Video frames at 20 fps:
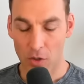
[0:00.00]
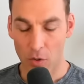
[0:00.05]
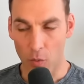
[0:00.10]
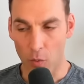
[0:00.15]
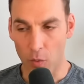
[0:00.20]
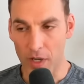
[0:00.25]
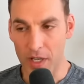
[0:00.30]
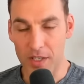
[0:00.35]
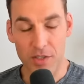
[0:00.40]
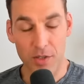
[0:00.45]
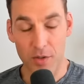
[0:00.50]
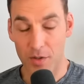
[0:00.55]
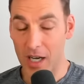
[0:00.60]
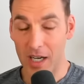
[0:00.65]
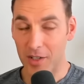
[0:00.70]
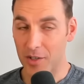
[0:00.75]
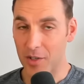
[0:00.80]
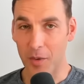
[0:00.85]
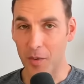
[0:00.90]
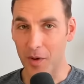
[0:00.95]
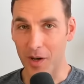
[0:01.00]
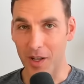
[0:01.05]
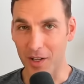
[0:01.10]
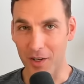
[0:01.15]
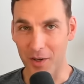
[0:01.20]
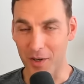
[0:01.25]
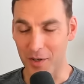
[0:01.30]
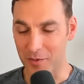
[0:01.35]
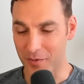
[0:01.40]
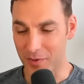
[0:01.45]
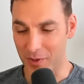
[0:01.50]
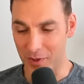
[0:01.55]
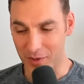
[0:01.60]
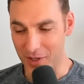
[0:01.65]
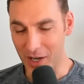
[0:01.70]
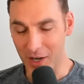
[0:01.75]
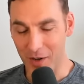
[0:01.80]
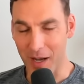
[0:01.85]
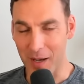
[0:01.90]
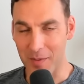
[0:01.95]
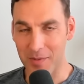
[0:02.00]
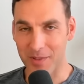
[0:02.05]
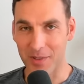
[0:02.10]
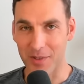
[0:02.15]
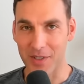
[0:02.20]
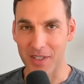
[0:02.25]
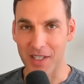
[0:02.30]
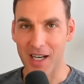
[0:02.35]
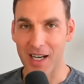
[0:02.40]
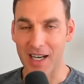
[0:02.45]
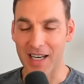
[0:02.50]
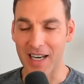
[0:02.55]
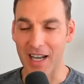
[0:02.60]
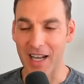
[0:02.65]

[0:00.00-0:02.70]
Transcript: We do not grow all our own food. No, absolutely not.